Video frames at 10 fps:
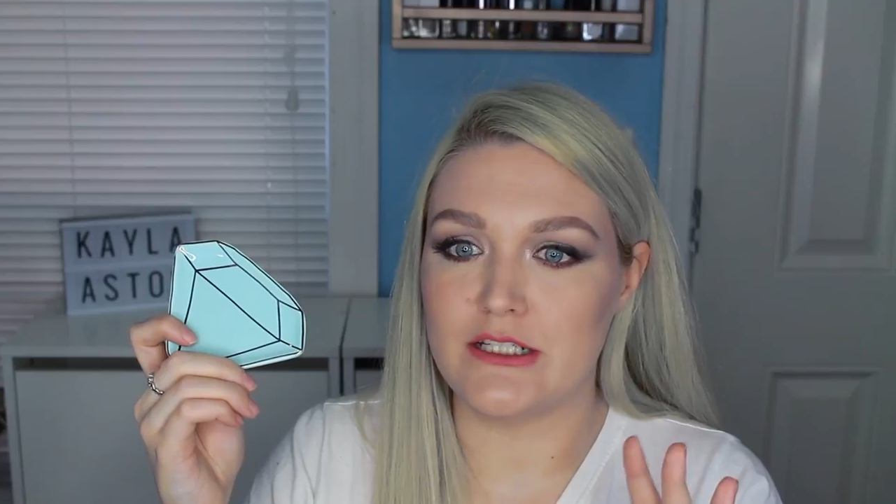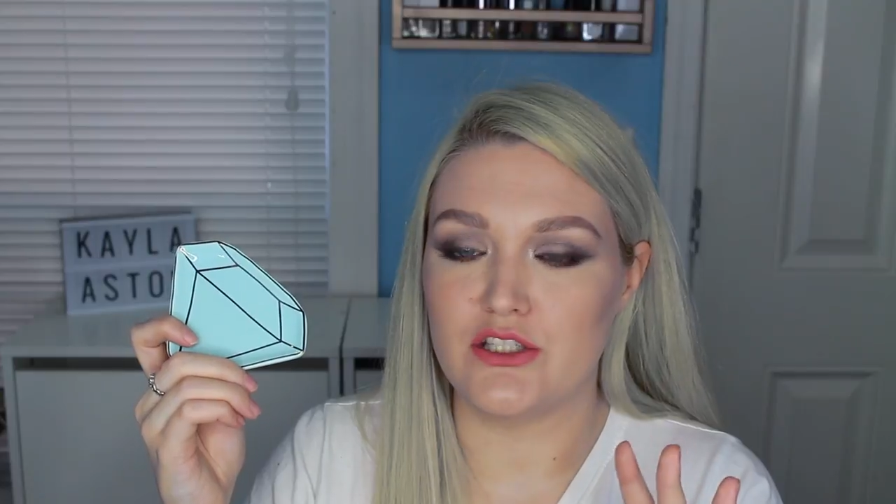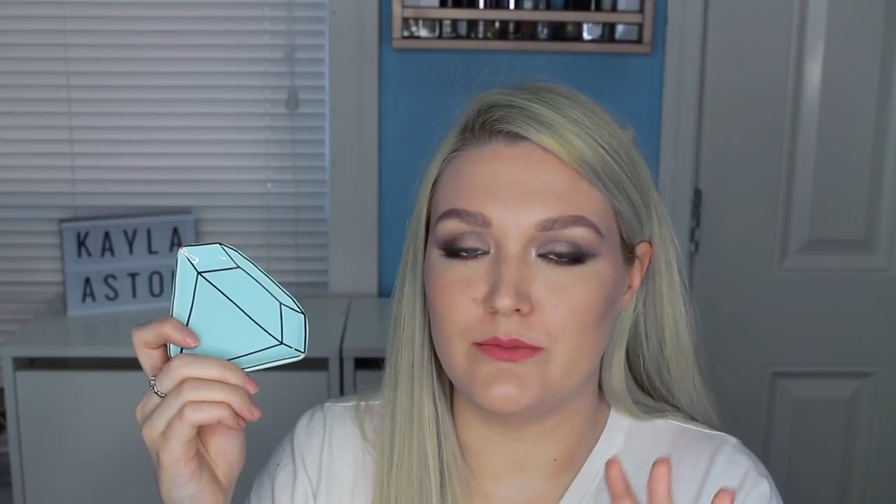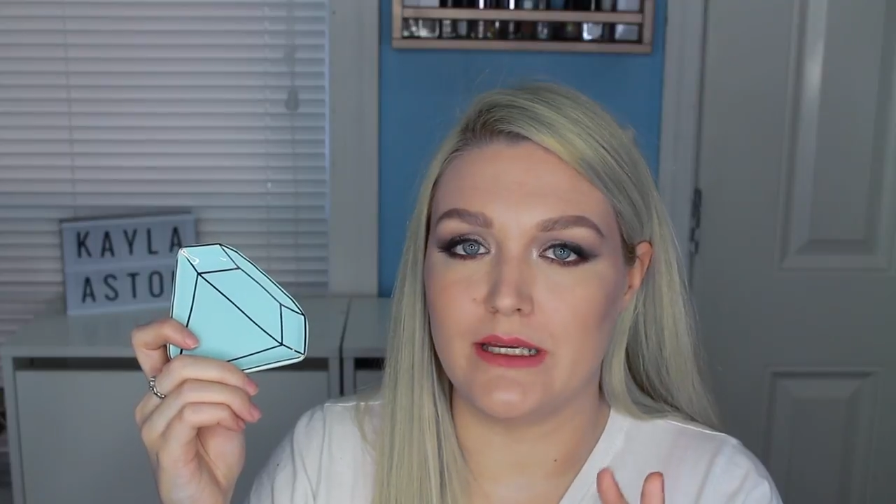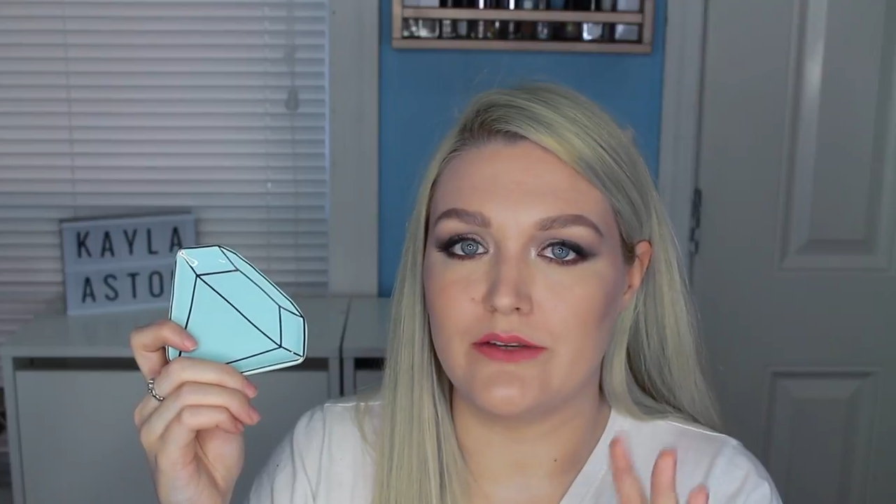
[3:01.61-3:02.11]
bit
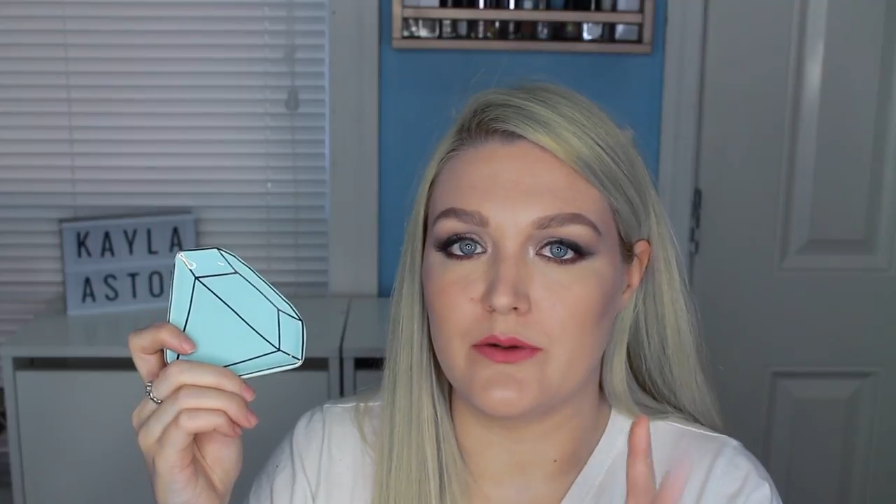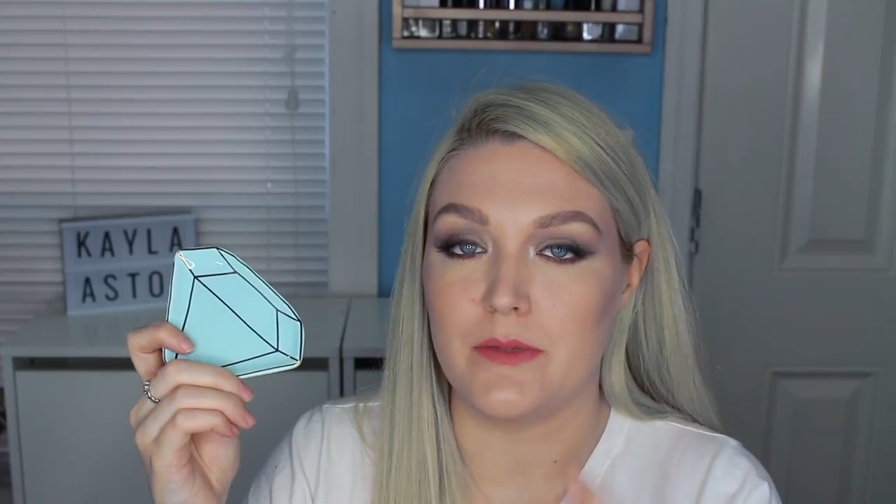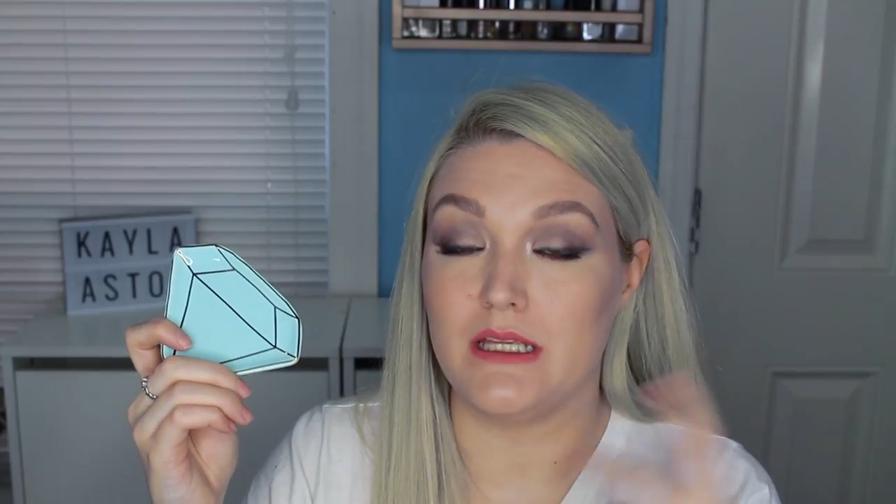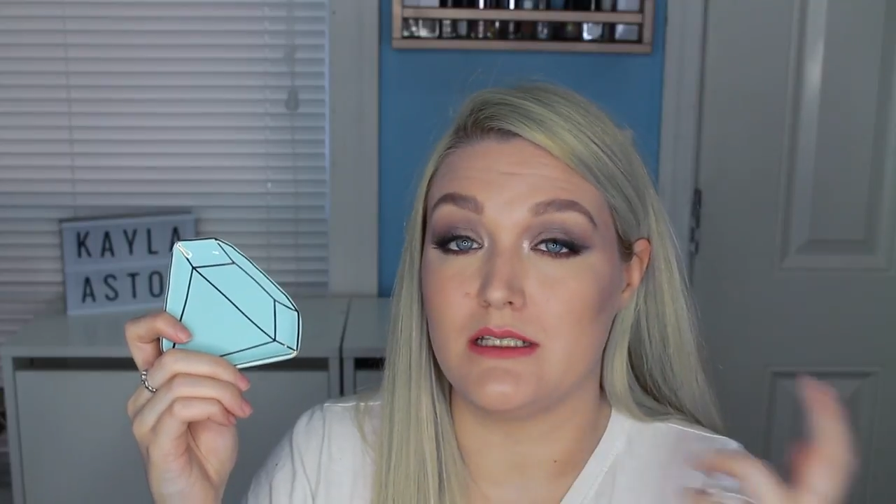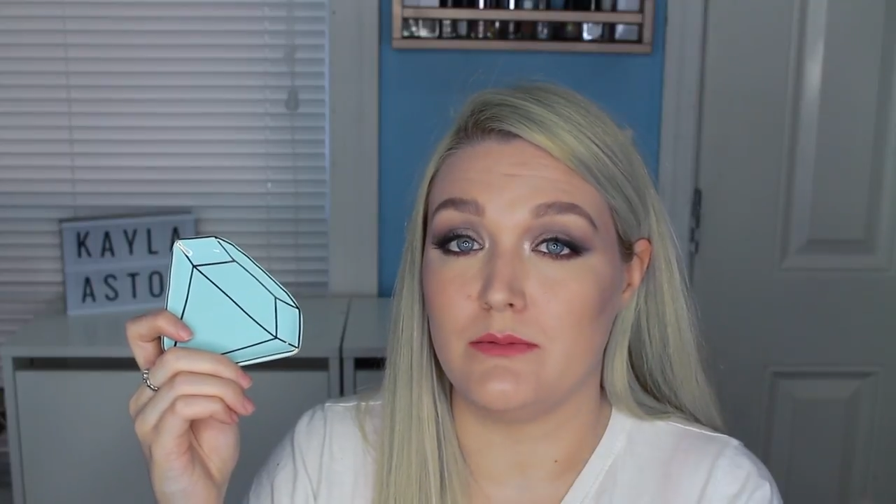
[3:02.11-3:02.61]
too big for
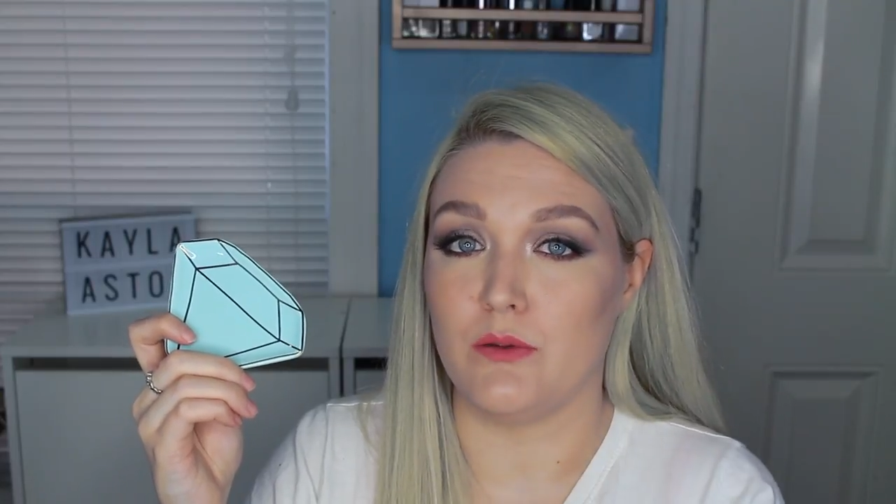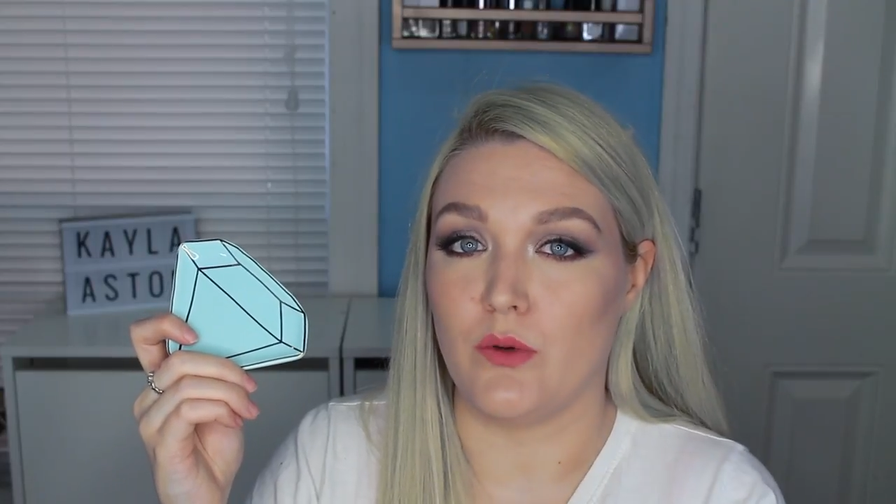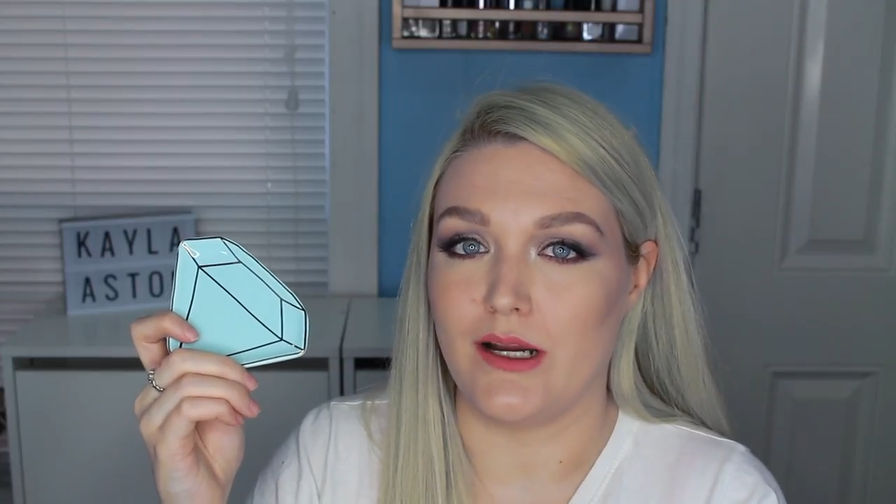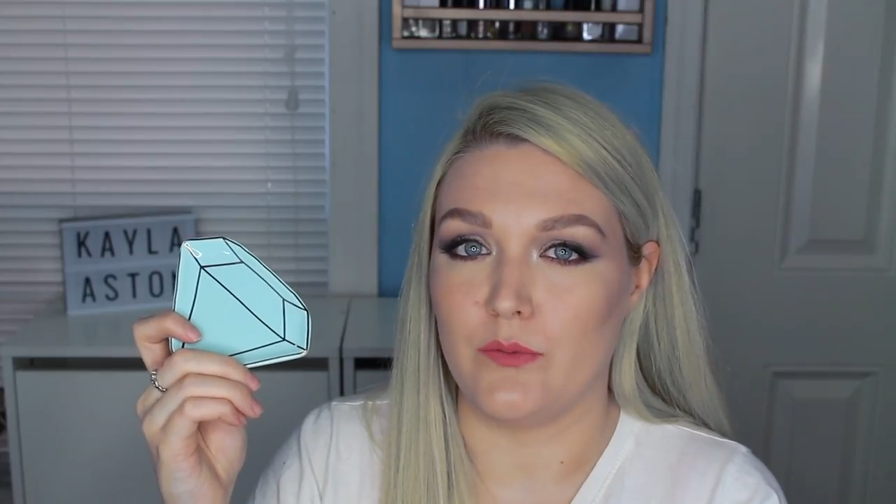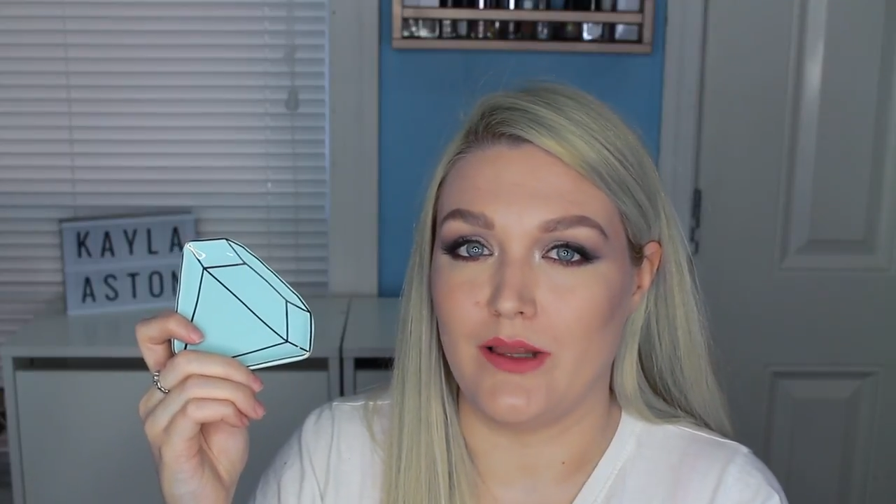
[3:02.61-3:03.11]
me to be
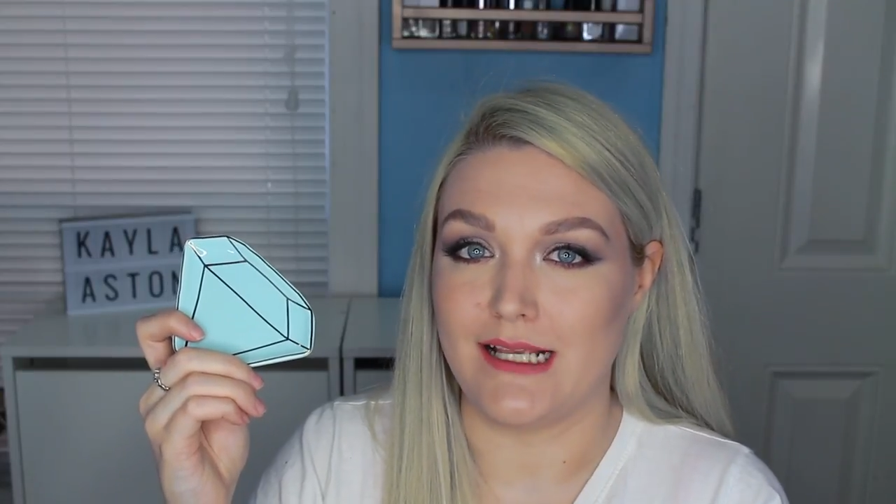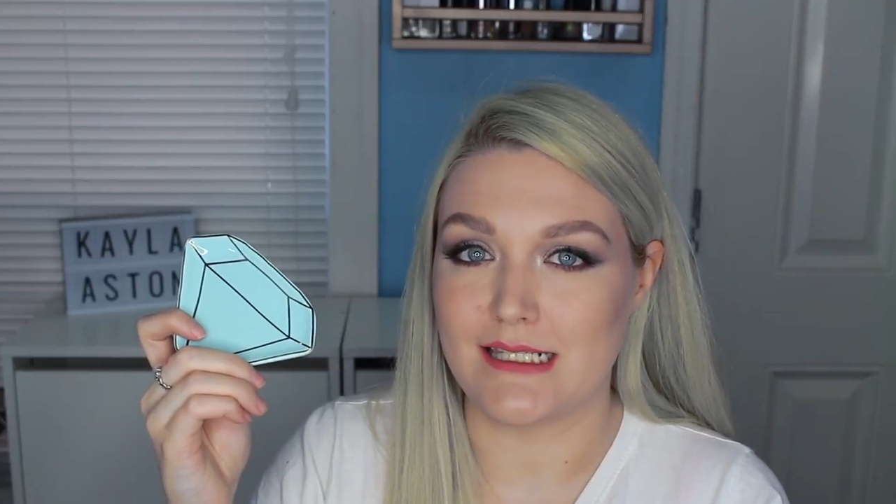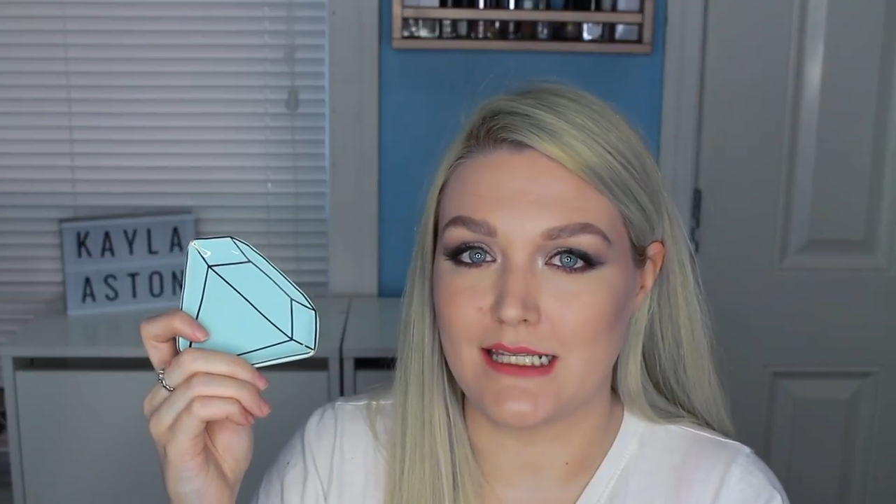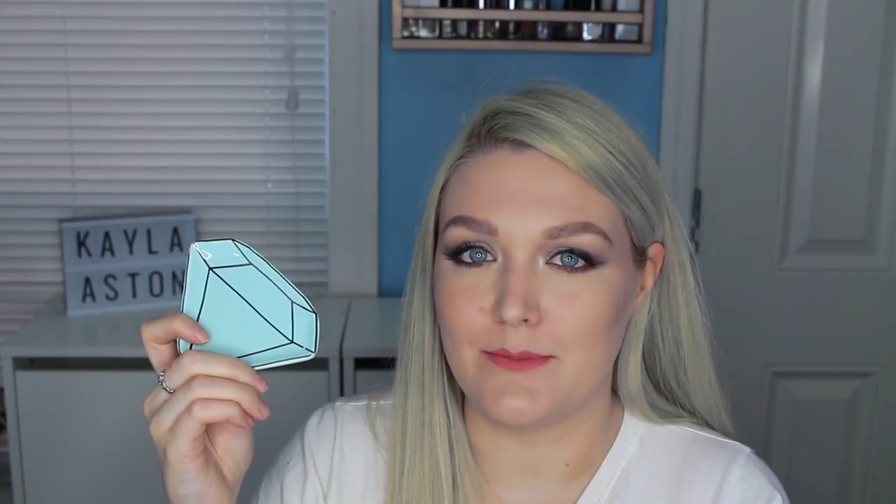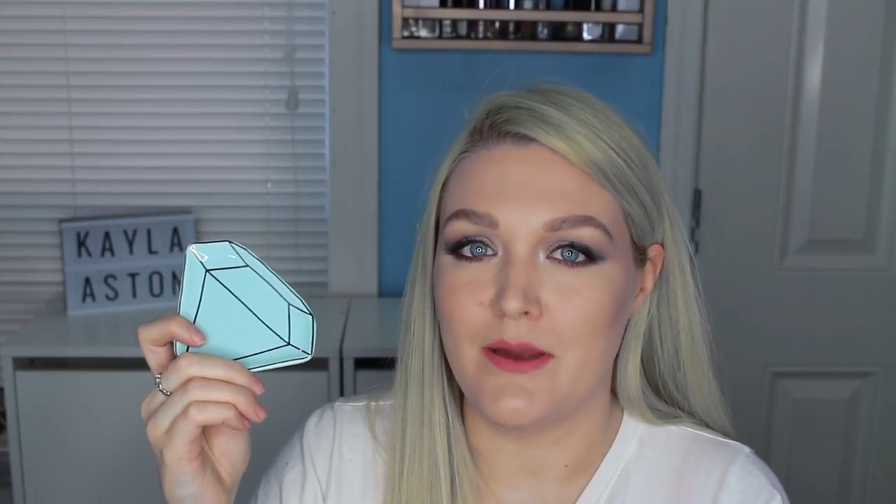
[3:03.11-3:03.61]
wearing while I
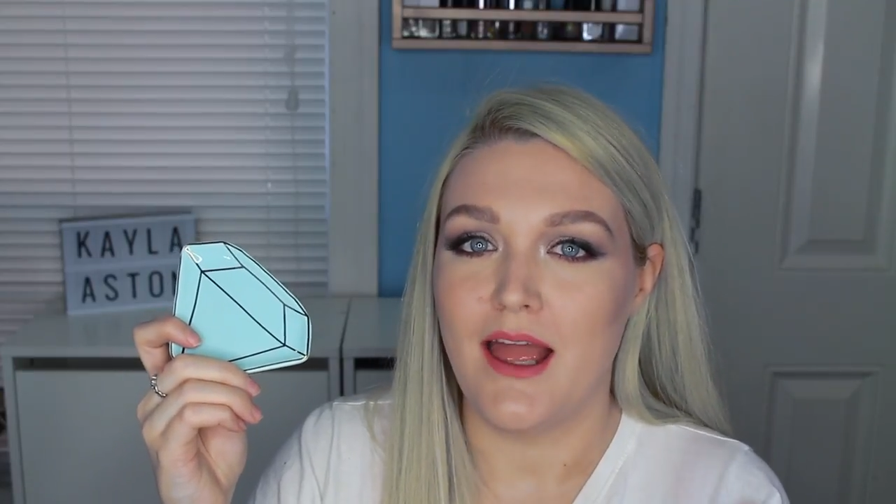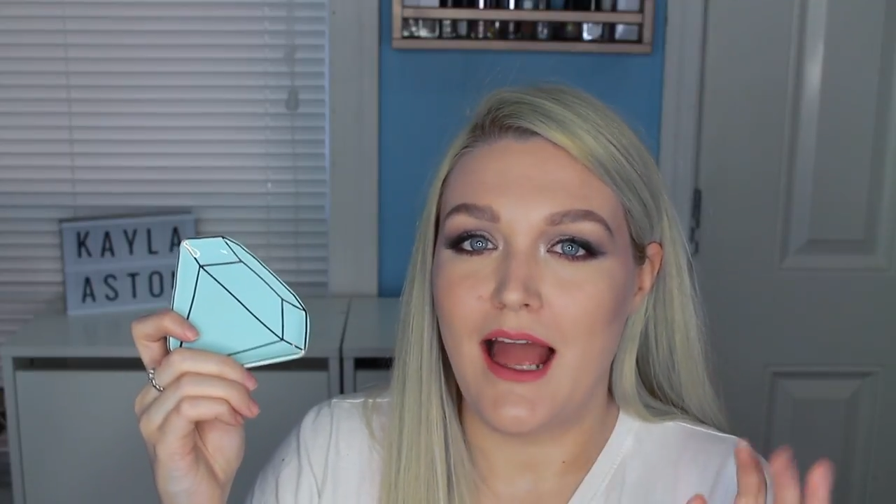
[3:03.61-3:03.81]
sleep.